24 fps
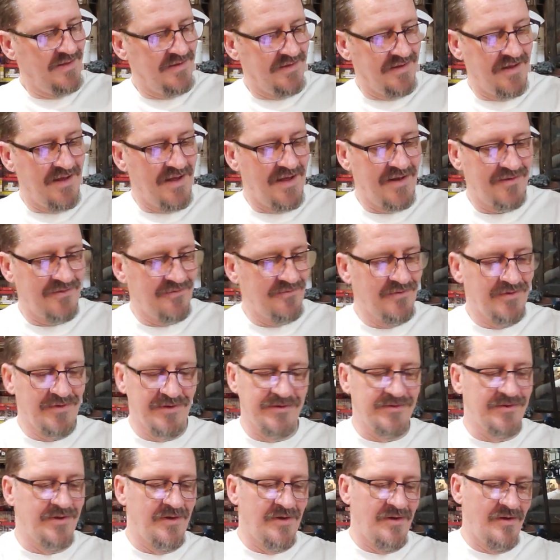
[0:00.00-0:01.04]
Yeah, I don't
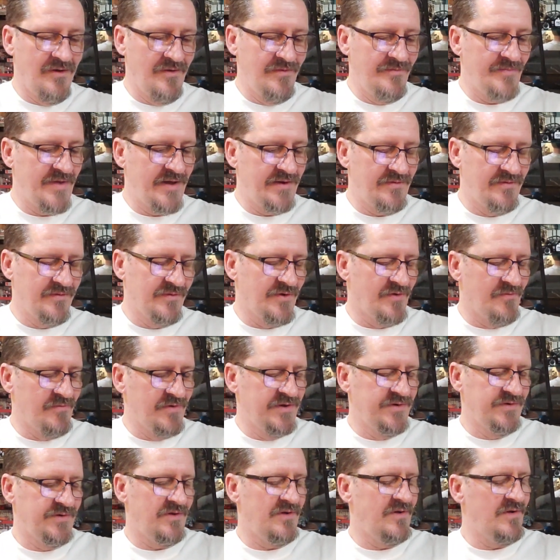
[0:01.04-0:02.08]
really know. I don't go
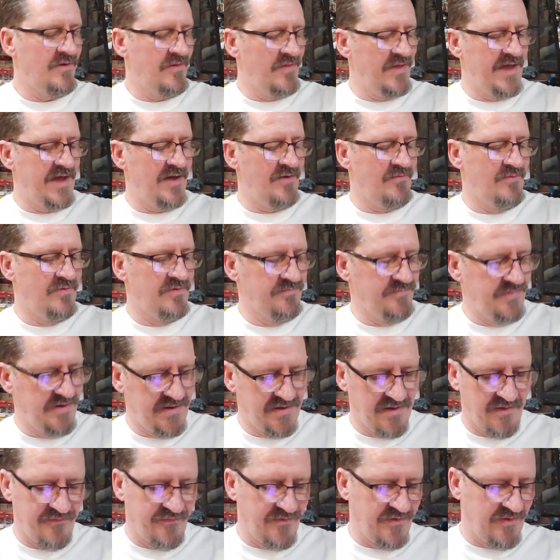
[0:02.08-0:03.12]
into all that one
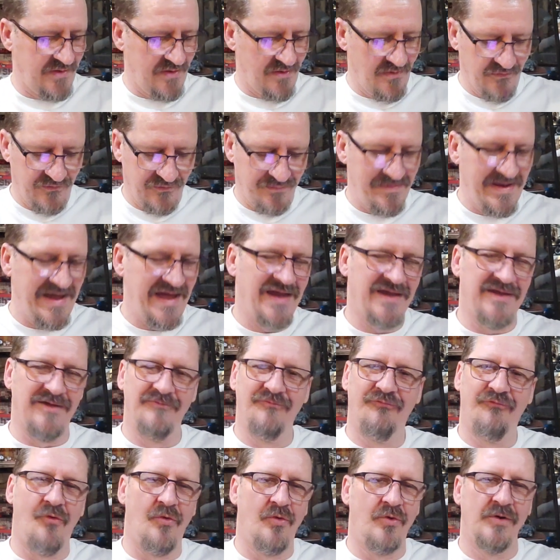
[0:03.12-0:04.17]
because it goes back
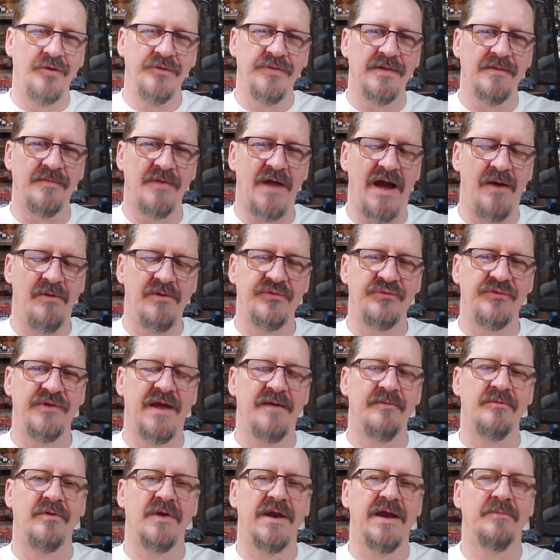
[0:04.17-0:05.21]
and forth. I was
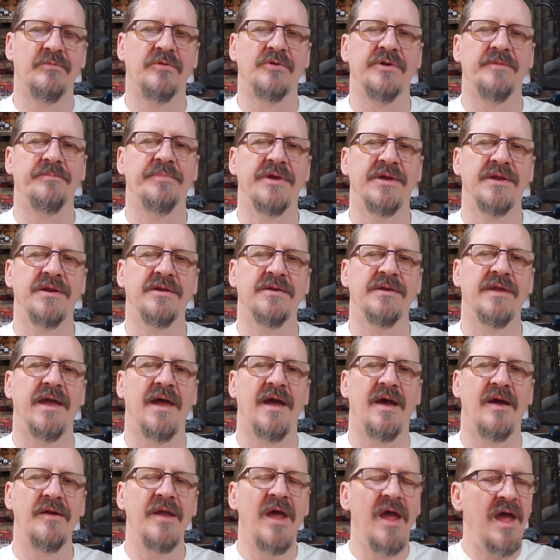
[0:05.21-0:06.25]
never able to pin it
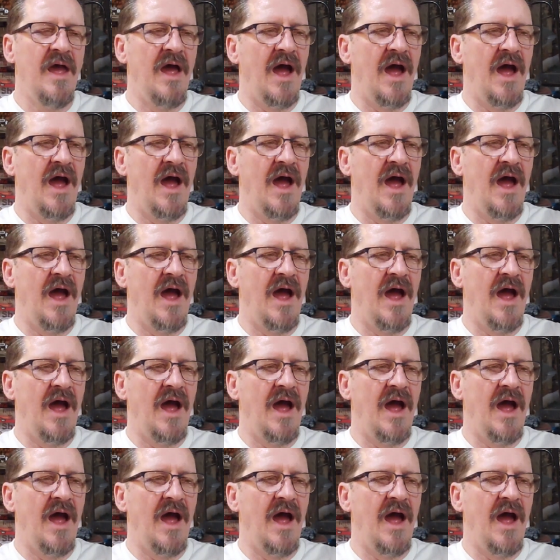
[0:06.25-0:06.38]
down.